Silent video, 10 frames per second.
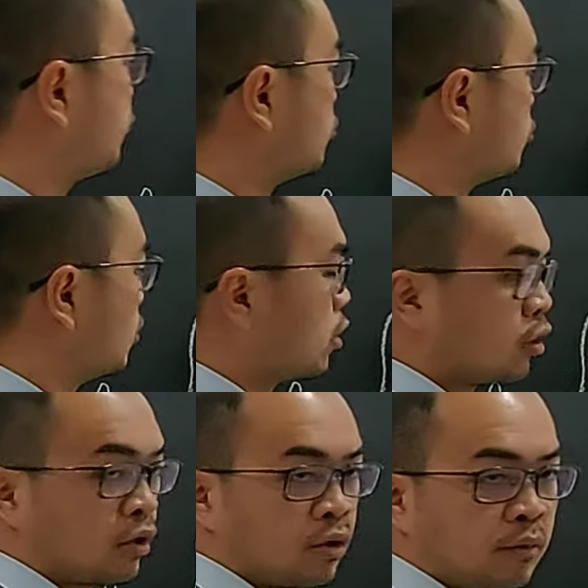to
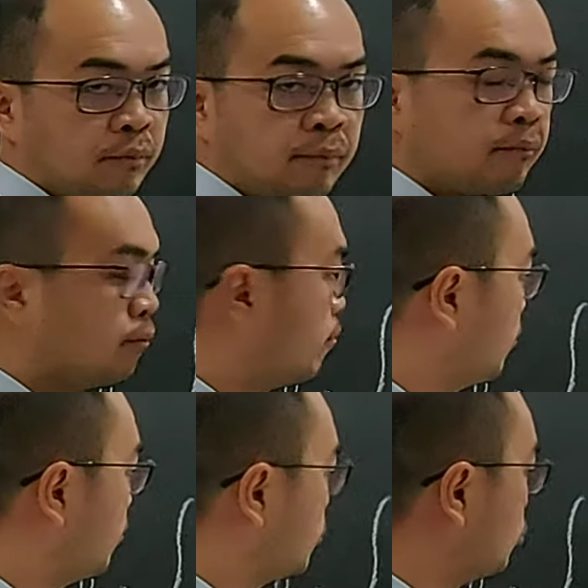
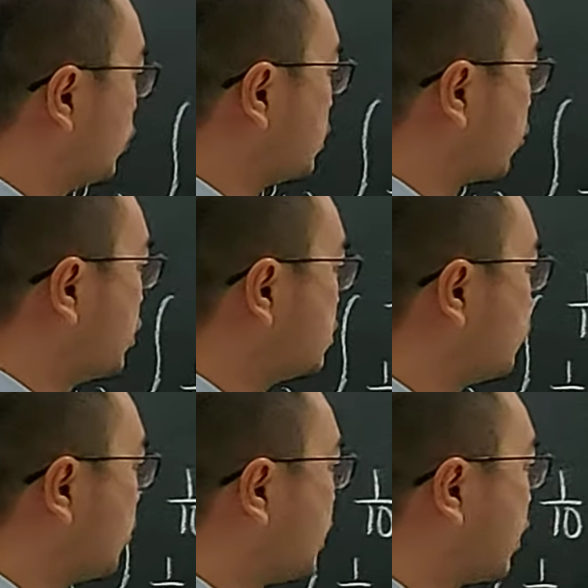do integration
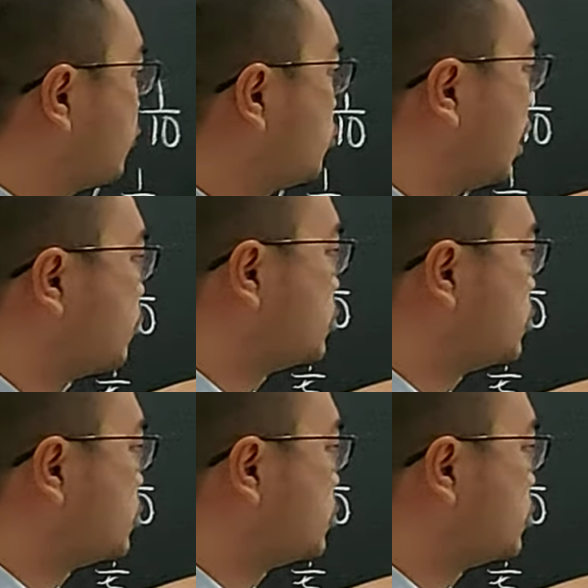from -2 up to